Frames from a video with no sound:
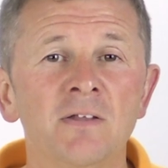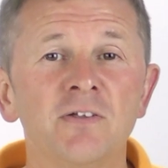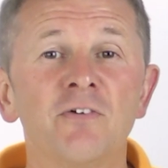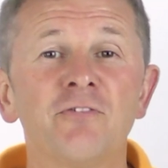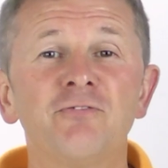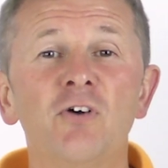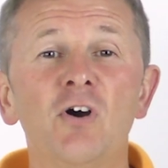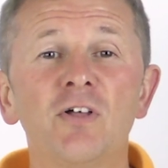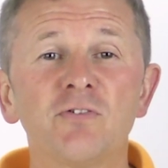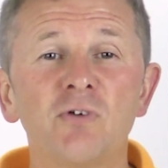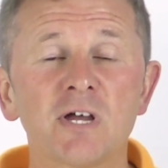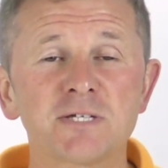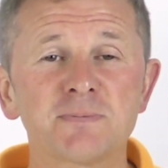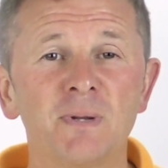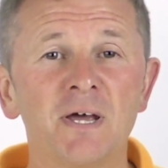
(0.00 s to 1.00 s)
There are further
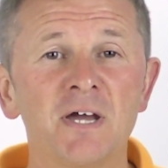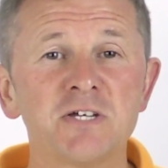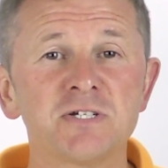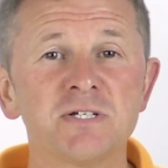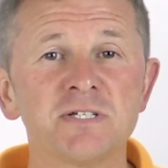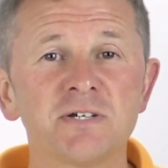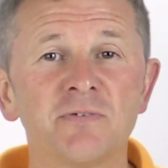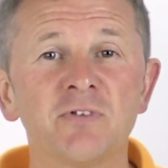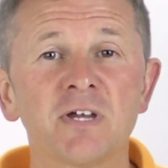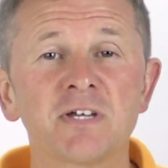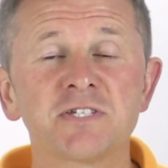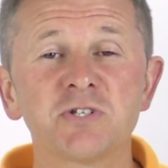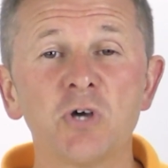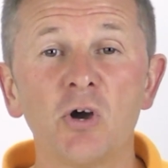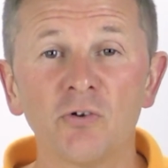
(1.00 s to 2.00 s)
explanations of the
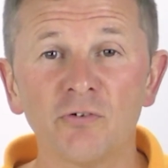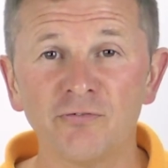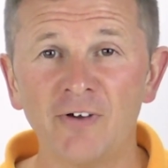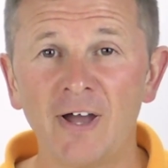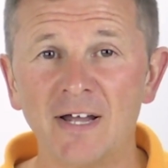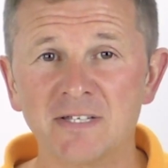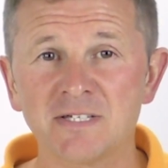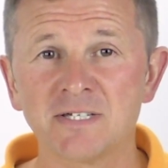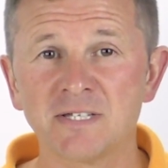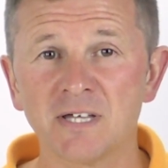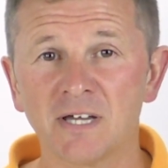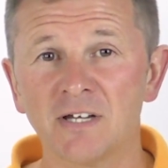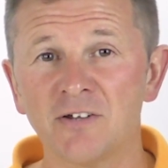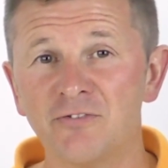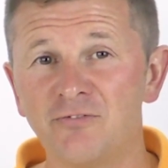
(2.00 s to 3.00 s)
external factors
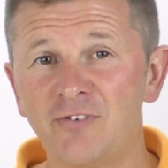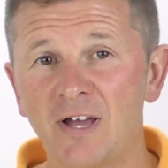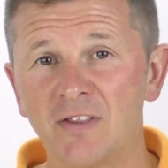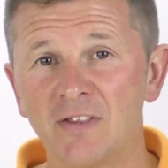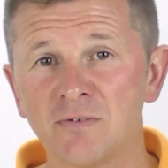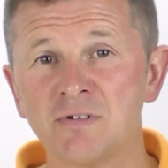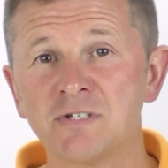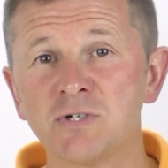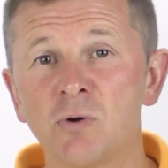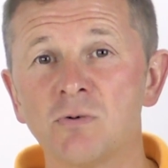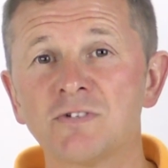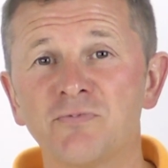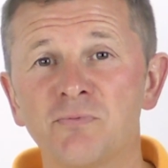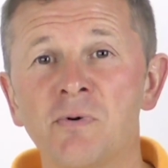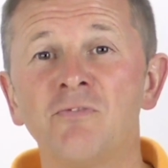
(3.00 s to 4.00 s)
that can affect the
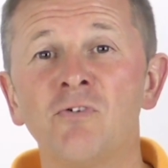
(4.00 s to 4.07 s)
results from a